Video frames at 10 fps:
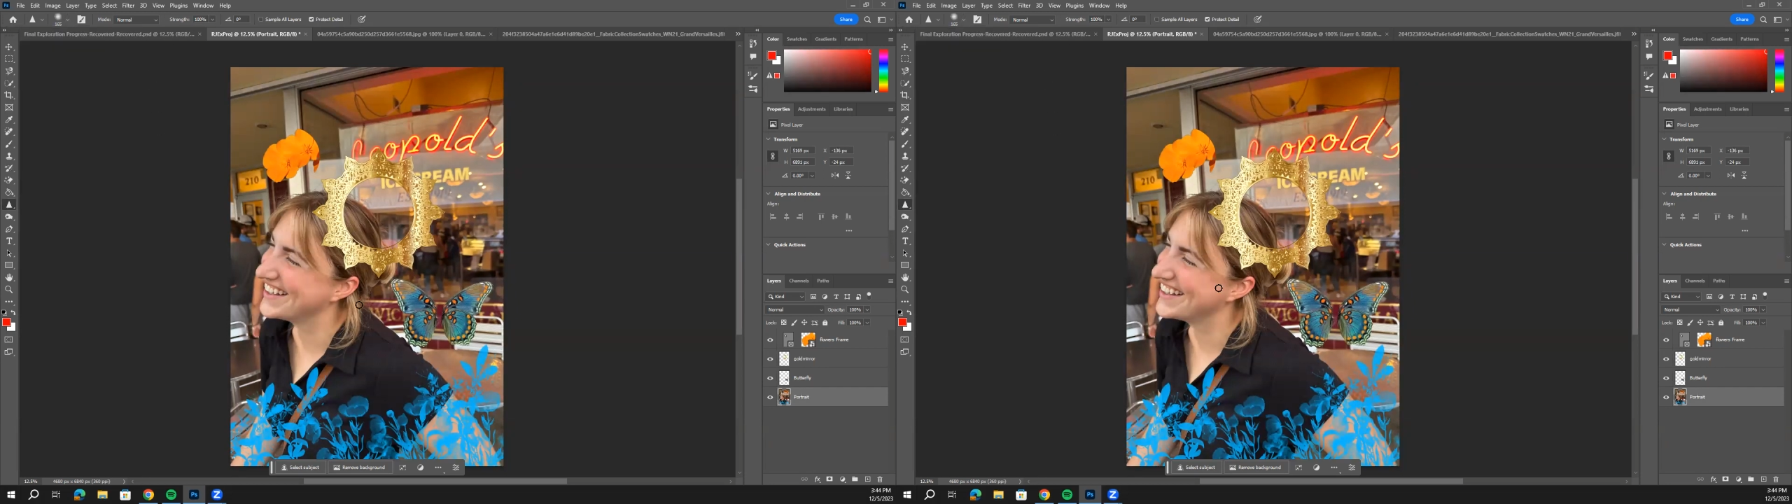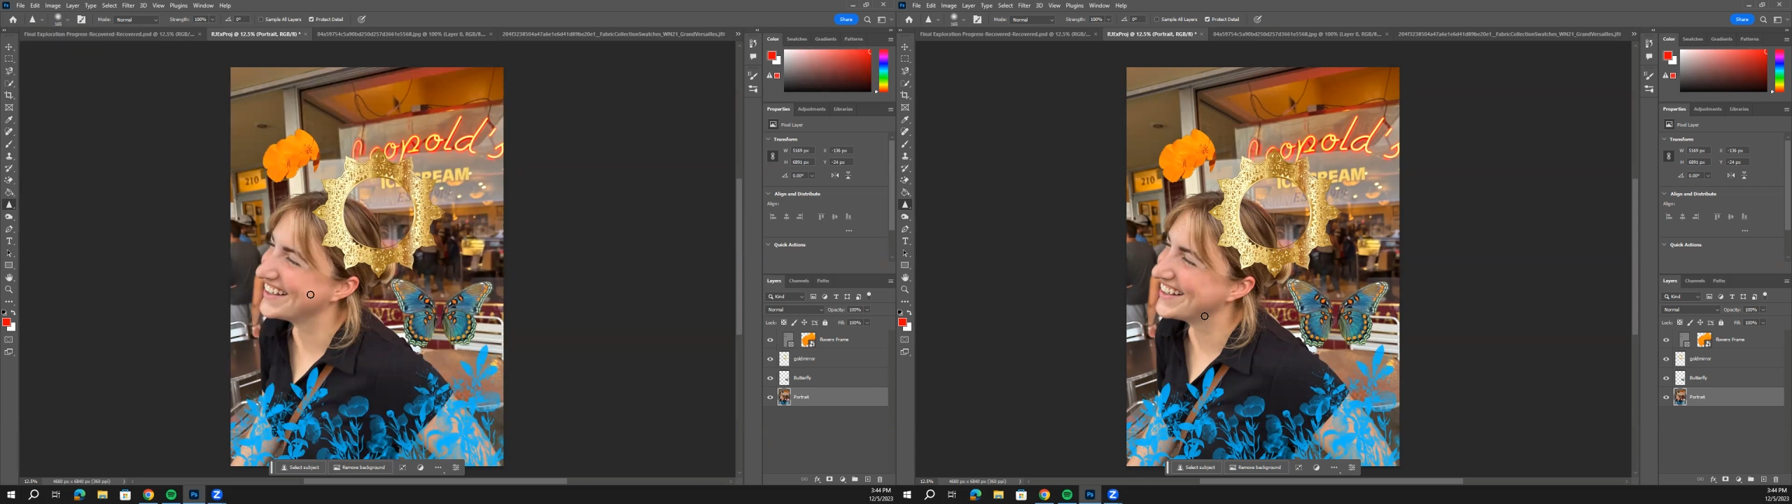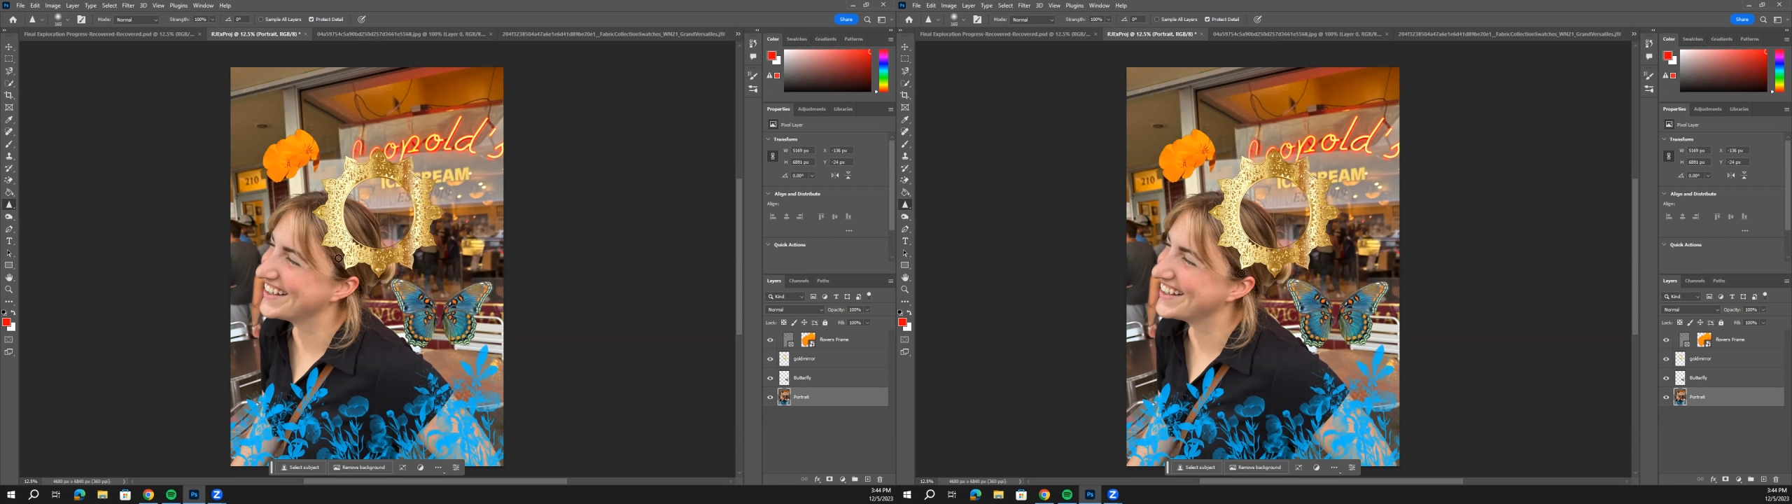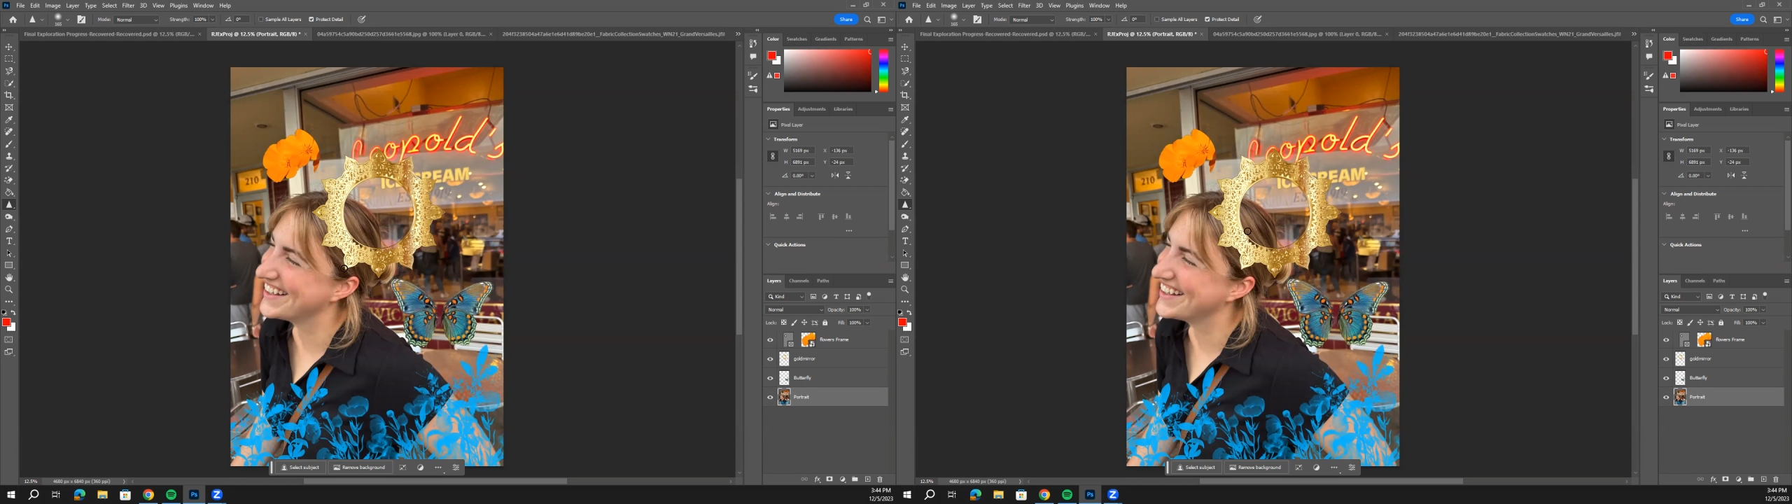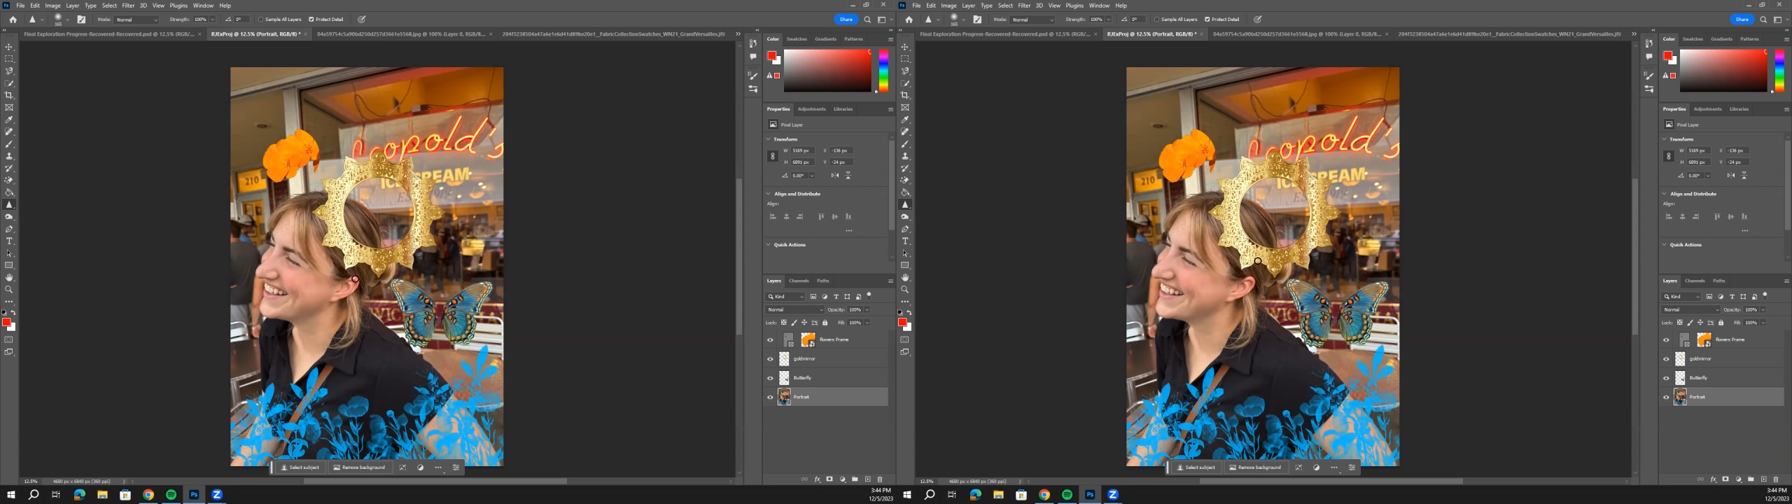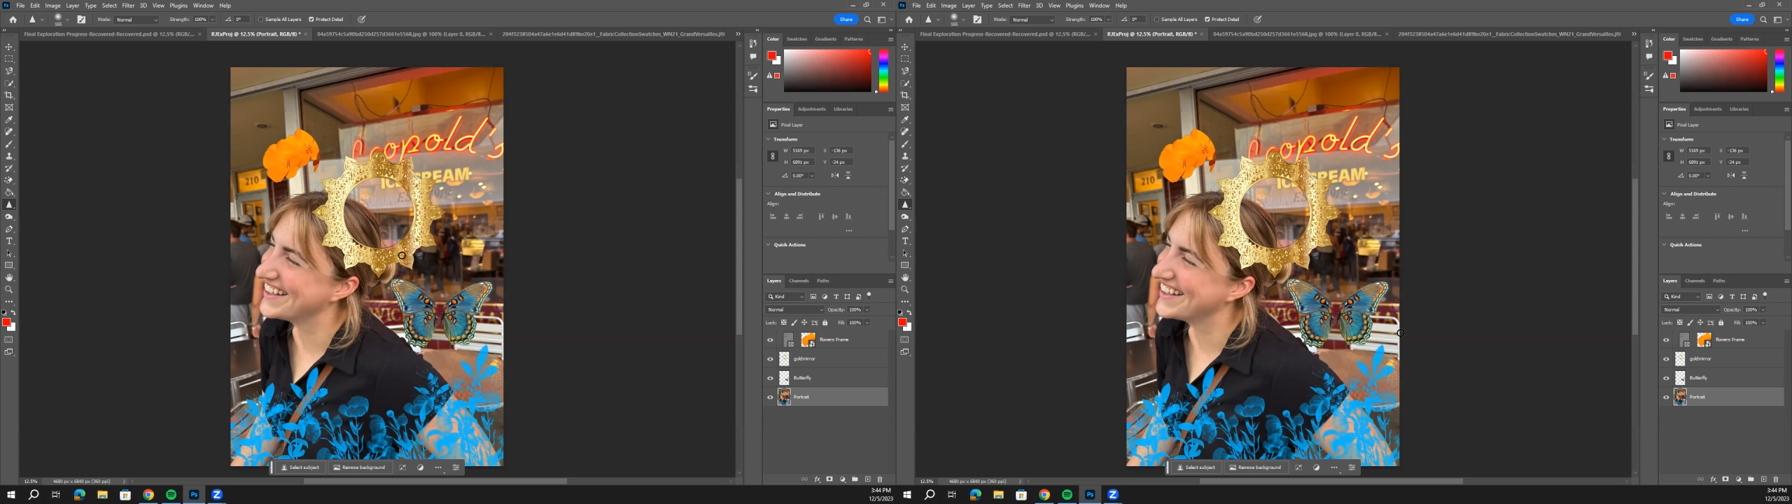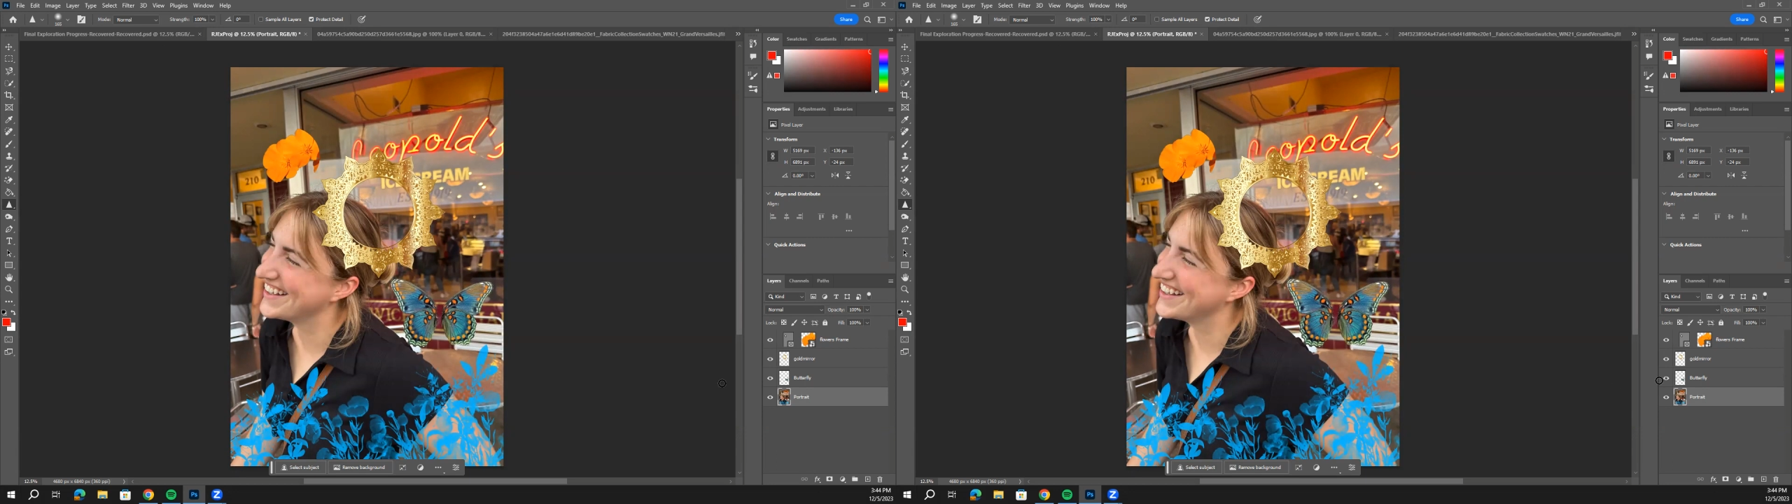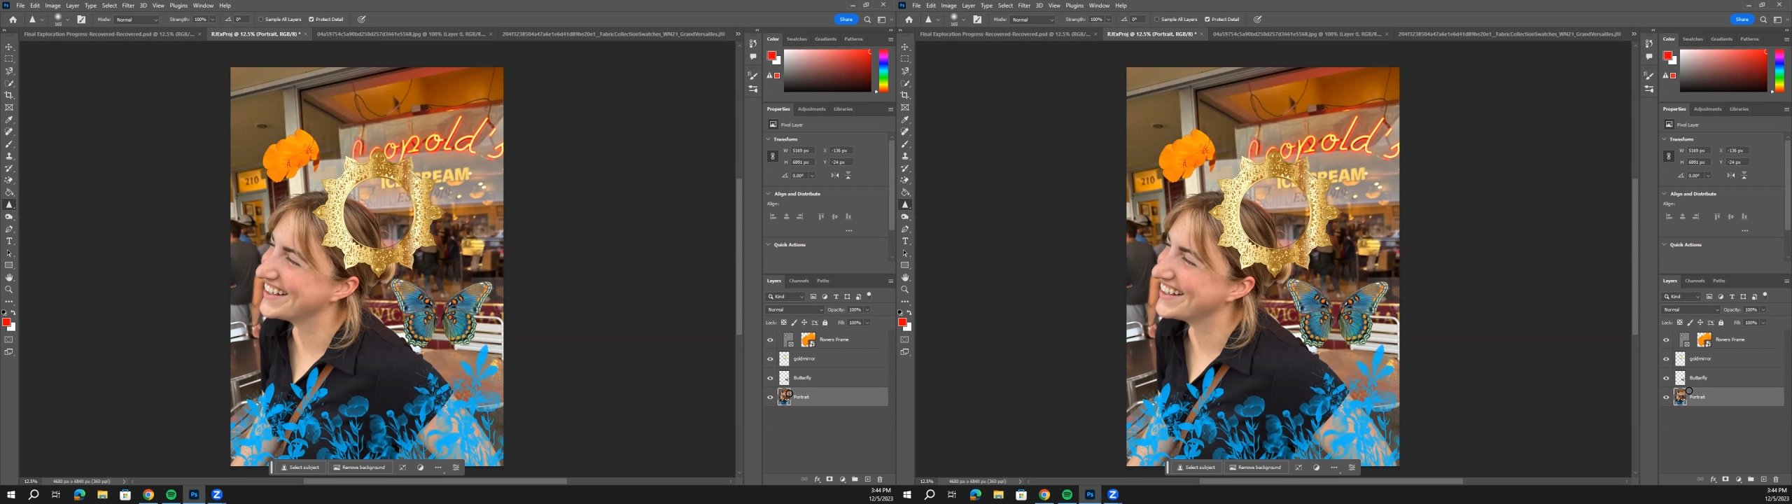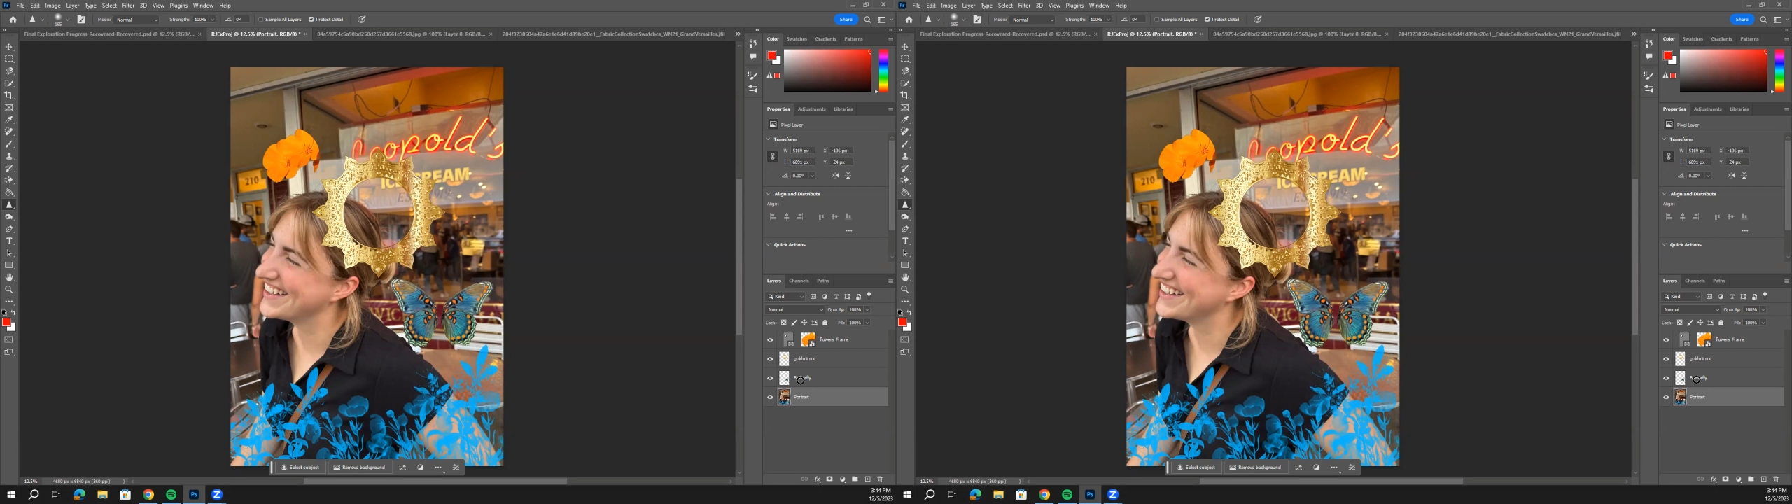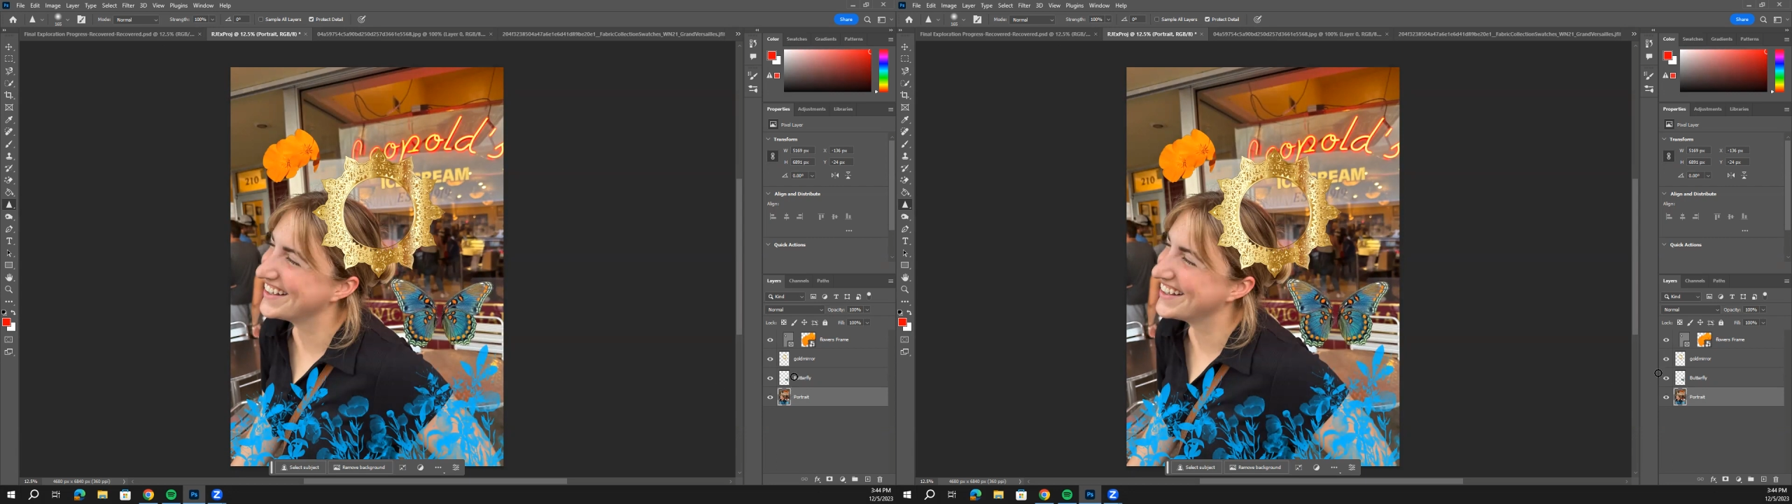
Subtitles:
a lot, let me show you.